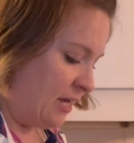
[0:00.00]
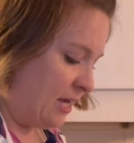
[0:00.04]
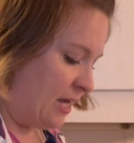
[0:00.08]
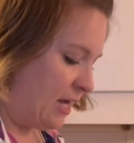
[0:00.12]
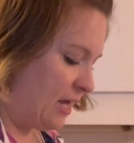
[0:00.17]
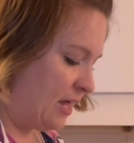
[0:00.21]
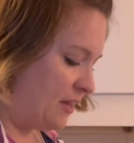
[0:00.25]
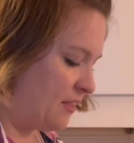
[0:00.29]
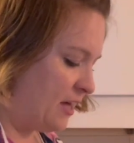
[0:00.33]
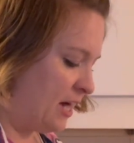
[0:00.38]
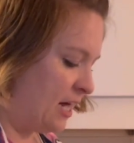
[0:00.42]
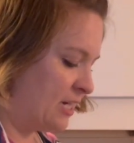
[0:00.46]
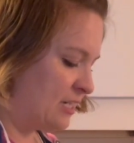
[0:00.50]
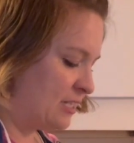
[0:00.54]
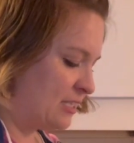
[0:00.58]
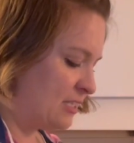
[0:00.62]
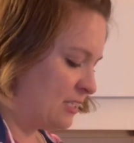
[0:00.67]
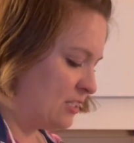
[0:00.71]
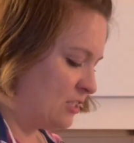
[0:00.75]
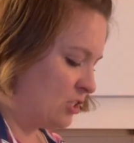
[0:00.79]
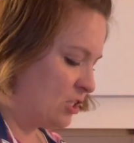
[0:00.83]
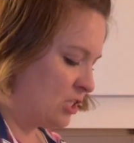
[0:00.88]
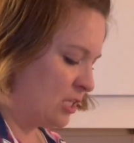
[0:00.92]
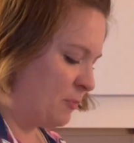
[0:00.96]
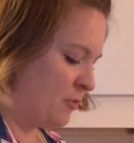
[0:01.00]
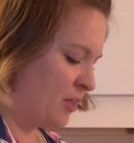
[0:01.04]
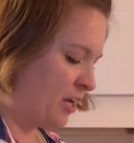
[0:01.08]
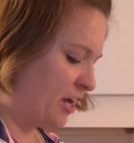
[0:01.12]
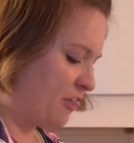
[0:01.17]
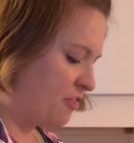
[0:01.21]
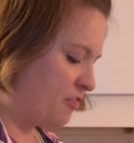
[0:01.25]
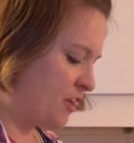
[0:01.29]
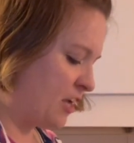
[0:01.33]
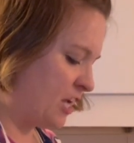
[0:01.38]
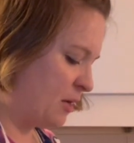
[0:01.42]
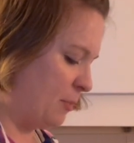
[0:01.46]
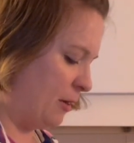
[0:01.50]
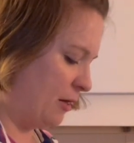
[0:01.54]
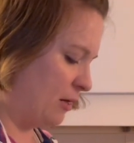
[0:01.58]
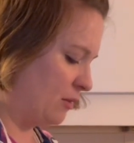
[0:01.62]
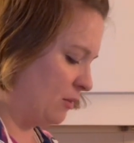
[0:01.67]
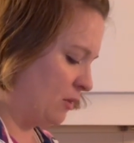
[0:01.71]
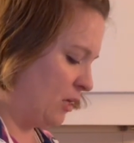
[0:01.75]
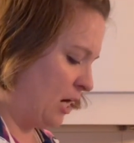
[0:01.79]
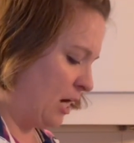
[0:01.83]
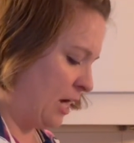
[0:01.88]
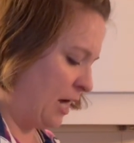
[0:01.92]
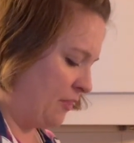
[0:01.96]
And that's something I think about a
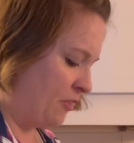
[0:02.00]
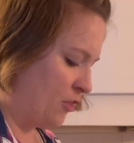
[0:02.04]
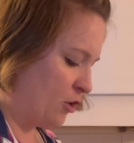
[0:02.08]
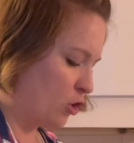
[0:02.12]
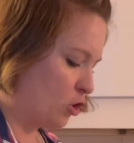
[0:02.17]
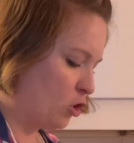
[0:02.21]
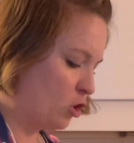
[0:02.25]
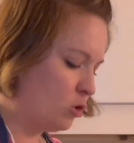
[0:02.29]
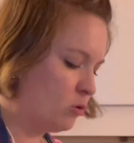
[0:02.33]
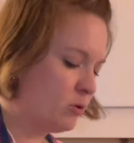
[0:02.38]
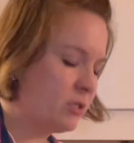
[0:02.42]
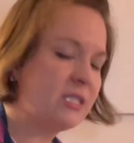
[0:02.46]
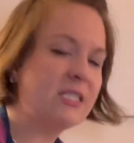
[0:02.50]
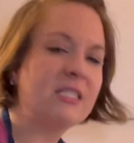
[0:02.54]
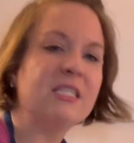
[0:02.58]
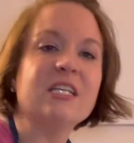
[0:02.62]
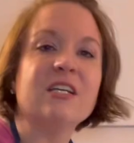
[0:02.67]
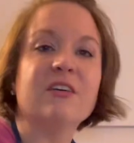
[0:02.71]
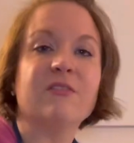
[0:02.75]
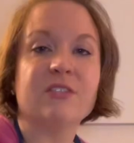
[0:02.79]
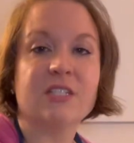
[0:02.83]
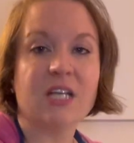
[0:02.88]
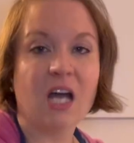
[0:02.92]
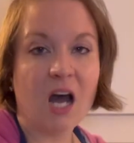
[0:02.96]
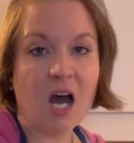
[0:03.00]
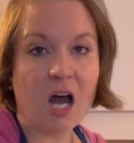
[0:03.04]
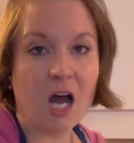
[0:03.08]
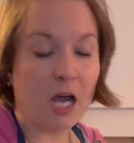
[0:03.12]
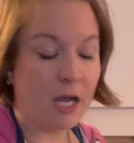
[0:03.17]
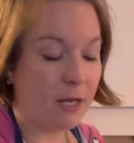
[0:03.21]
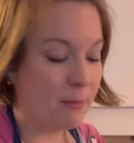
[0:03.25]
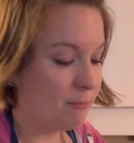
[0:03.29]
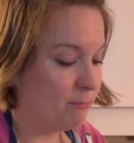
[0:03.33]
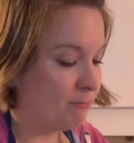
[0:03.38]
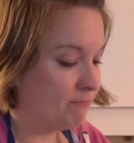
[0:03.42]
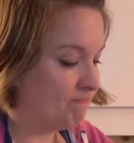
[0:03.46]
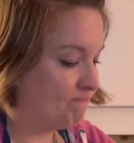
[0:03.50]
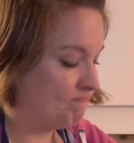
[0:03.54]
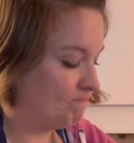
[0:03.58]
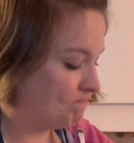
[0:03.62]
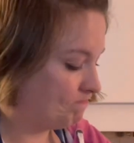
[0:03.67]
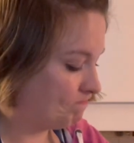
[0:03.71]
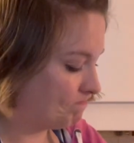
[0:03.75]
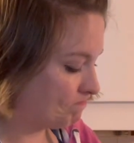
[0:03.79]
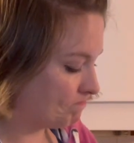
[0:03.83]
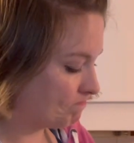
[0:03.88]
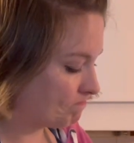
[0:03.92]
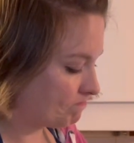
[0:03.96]
lot, the currency of time
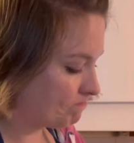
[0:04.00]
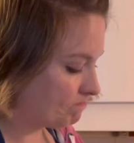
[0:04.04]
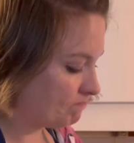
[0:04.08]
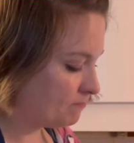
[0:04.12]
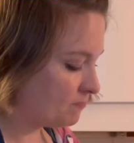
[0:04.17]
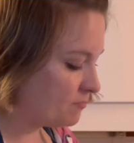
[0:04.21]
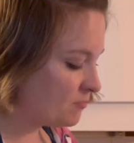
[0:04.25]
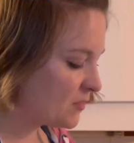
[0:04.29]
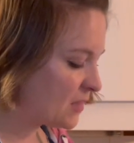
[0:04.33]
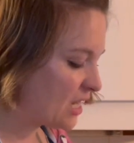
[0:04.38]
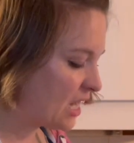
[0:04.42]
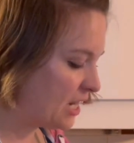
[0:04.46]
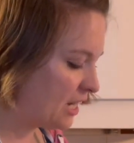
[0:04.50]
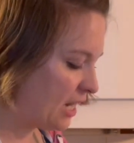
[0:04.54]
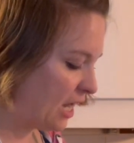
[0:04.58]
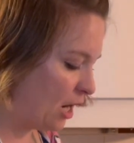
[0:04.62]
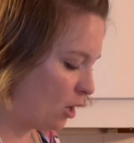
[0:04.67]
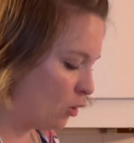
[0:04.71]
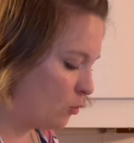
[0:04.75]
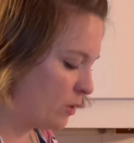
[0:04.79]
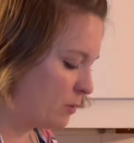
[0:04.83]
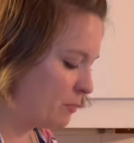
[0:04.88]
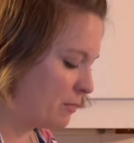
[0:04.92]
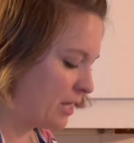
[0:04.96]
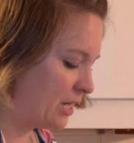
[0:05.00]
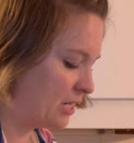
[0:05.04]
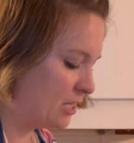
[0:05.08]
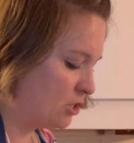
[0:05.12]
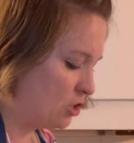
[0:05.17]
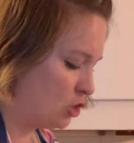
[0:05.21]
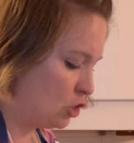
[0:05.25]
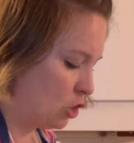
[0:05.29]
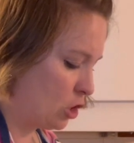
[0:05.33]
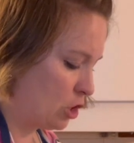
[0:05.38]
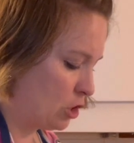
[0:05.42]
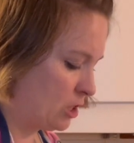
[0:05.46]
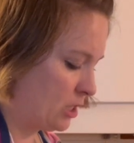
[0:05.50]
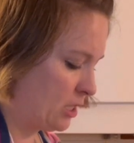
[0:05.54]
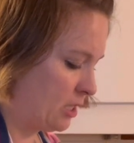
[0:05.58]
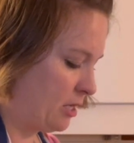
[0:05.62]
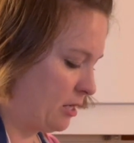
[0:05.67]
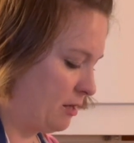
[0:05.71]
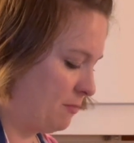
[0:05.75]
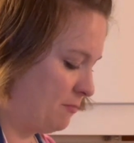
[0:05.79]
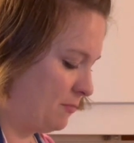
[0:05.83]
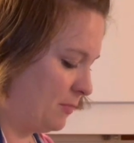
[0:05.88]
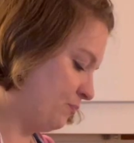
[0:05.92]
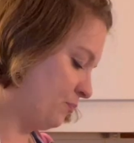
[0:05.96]
and how we manage our
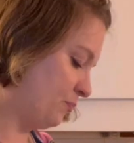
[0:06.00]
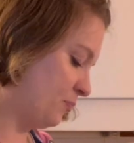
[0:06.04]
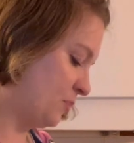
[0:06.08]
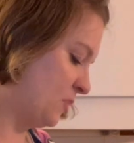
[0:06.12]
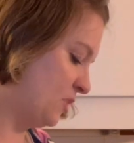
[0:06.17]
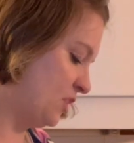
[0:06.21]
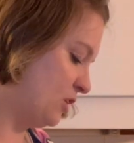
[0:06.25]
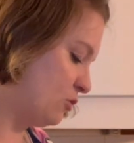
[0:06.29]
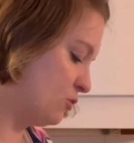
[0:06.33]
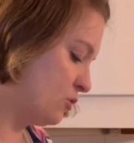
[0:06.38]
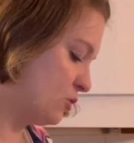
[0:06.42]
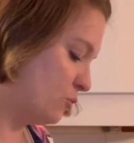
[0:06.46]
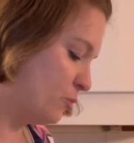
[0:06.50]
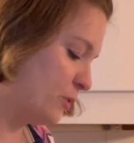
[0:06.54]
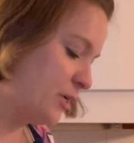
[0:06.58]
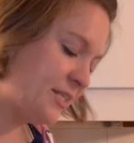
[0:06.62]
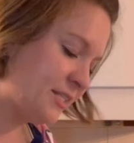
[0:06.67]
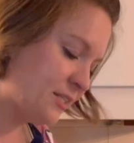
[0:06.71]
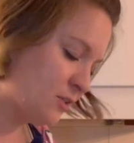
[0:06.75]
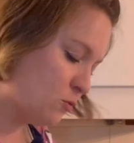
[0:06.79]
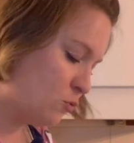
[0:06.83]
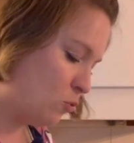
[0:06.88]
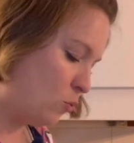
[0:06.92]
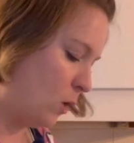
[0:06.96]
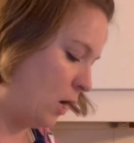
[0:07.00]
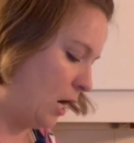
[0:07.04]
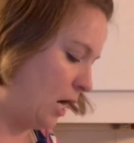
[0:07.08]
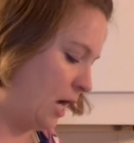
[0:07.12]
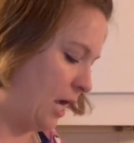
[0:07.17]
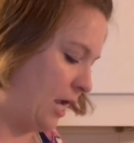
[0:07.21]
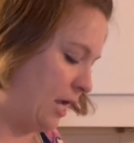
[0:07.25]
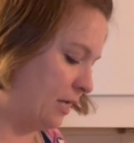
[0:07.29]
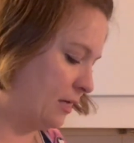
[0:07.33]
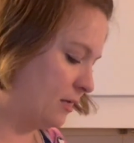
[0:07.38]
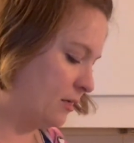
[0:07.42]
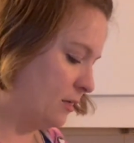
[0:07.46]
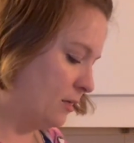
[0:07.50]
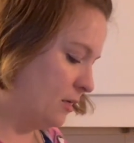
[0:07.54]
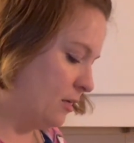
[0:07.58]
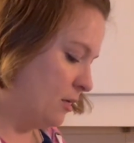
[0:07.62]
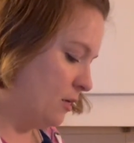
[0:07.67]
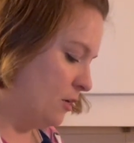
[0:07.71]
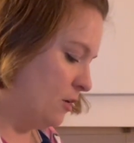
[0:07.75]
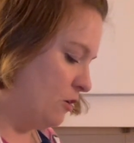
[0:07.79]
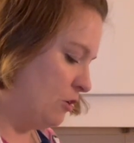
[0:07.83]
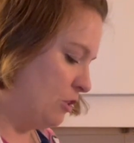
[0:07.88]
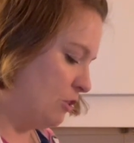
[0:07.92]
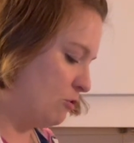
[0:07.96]
time. There's a reason why
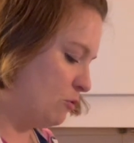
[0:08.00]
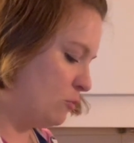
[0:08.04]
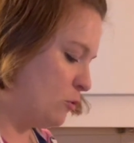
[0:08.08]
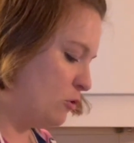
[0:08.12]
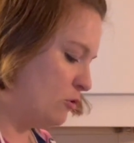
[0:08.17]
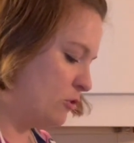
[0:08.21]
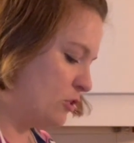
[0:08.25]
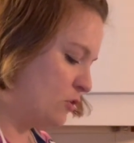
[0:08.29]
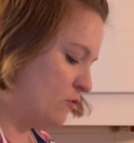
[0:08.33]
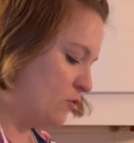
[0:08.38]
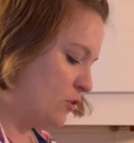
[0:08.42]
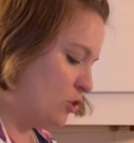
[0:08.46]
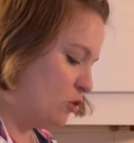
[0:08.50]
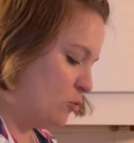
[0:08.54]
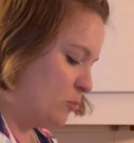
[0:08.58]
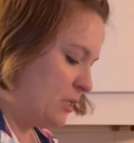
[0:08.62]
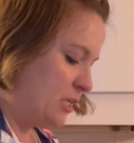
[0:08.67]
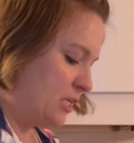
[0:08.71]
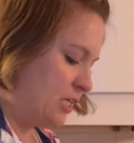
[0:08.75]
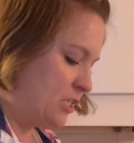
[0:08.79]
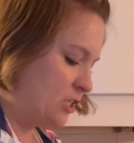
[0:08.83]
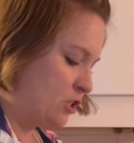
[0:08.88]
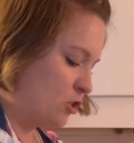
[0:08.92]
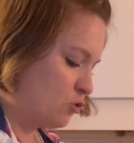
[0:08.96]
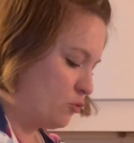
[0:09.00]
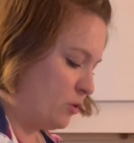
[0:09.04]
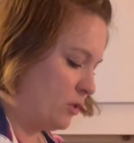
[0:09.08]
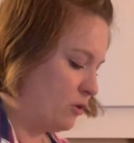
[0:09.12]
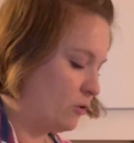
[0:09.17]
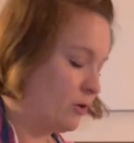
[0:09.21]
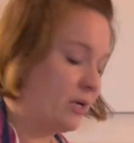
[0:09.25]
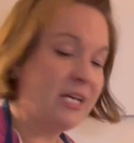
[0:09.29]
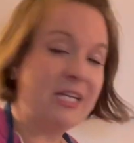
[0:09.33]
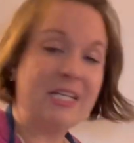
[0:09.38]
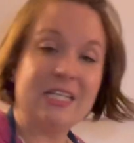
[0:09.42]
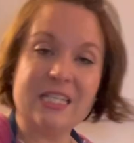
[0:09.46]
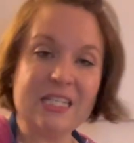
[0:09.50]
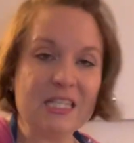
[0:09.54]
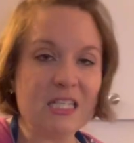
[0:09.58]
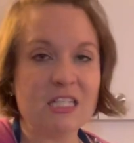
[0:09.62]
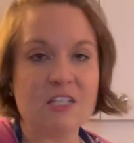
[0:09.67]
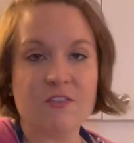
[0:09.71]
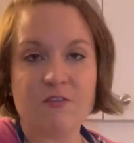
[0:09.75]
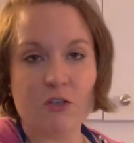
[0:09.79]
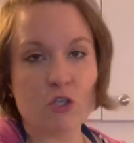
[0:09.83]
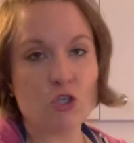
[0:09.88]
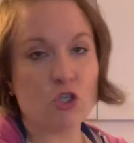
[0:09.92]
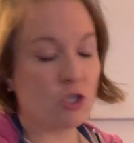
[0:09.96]
through most of human history there is a
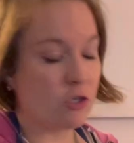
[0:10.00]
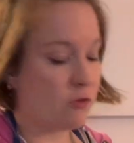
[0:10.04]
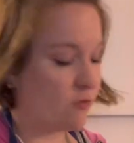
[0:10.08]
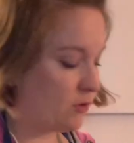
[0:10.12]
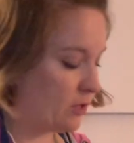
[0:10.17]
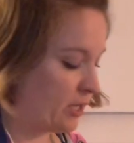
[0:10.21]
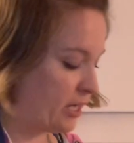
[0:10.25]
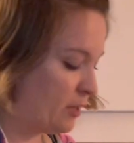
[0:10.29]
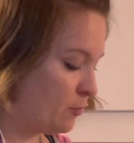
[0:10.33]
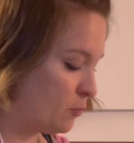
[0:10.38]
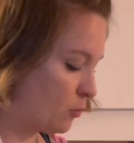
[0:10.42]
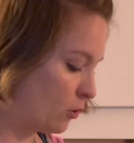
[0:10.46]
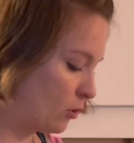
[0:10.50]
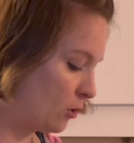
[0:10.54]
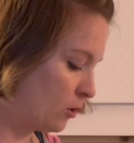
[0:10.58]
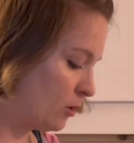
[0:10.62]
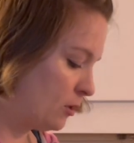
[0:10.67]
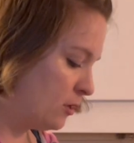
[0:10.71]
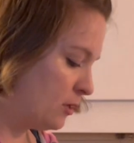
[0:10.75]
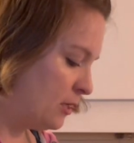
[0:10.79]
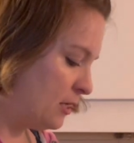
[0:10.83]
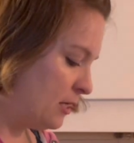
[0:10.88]
division of labor,